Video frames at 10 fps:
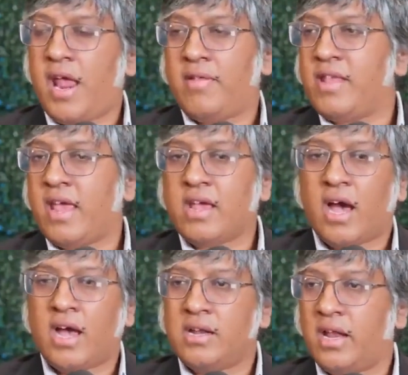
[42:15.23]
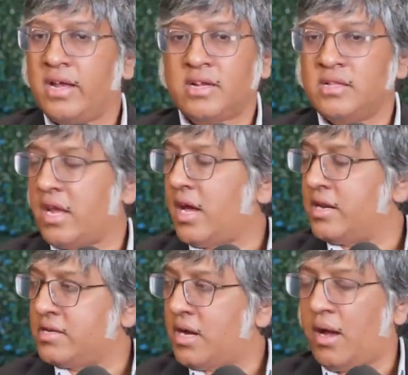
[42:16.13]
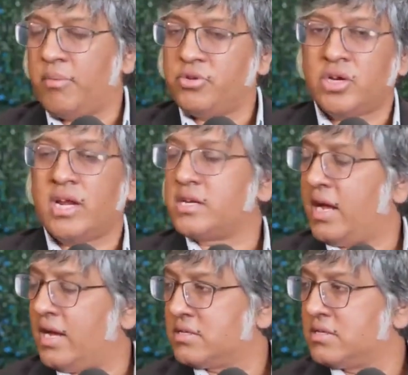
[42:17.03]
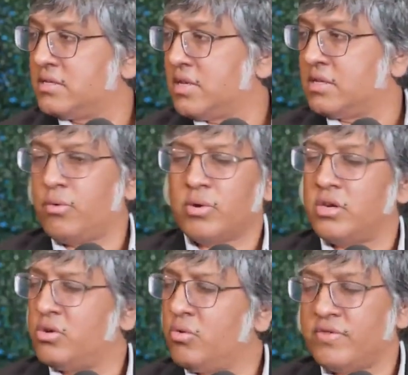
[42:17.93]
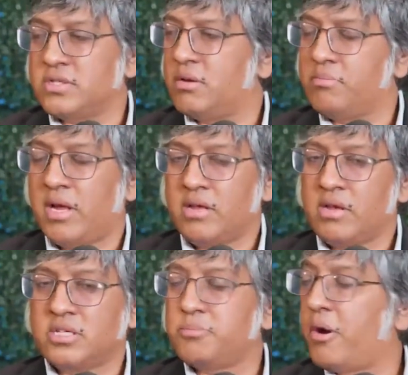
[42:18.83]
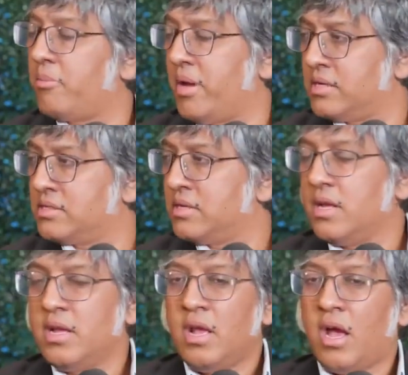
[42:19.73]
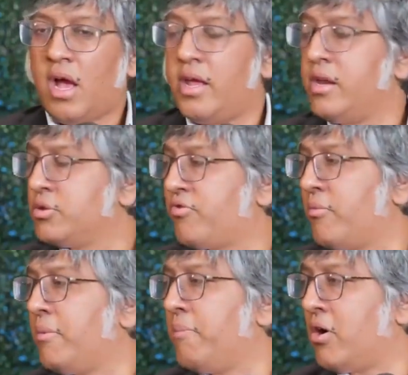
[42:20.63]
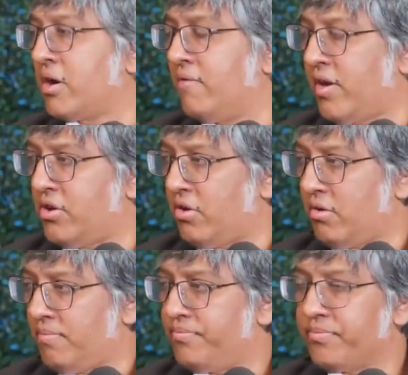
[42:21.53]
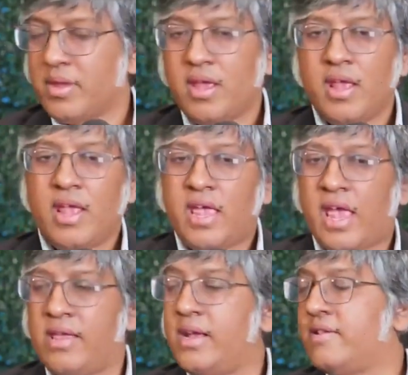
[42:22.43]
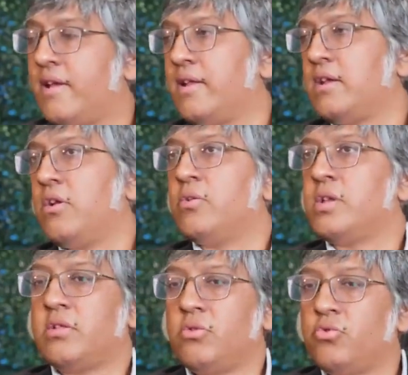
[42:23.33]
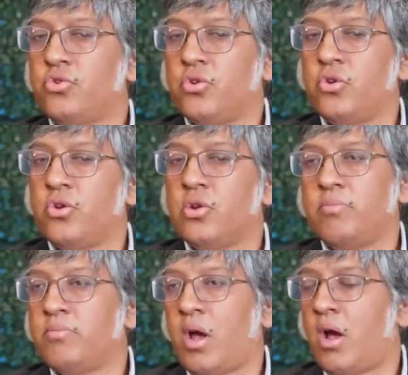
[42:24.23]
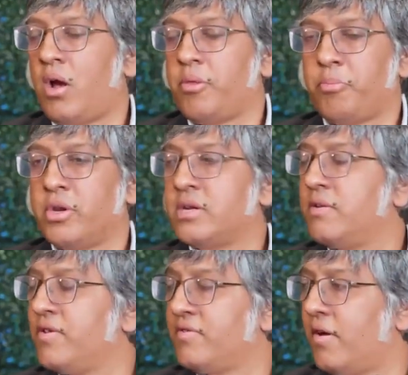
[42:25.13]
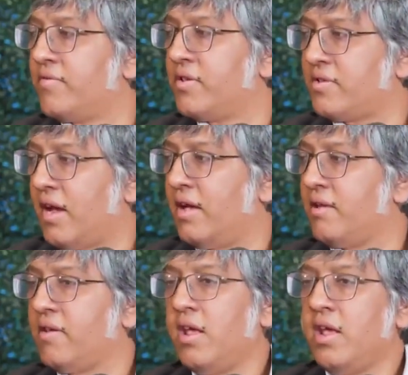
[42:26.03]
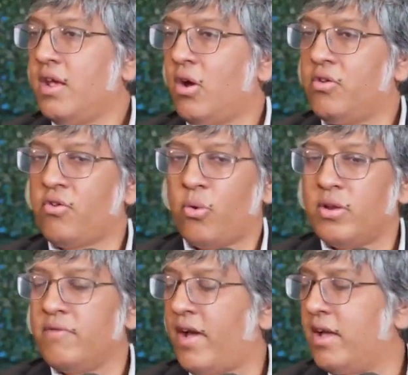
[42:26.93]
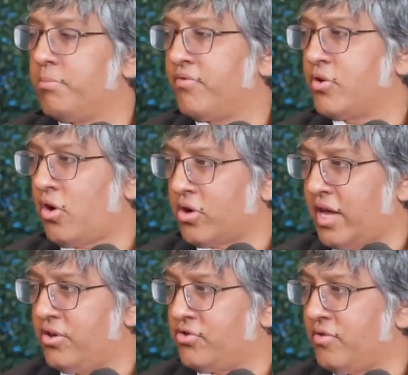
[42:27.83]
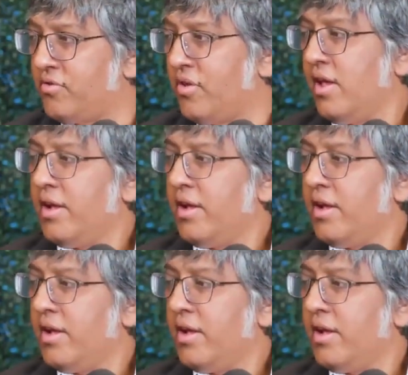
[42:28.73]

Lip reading: and they got a genetic test that they were going to do for some like experiment. And it was from an American vendor. And it said like, you know, that you should, the predictiveness of this test is only viable for Caucasians.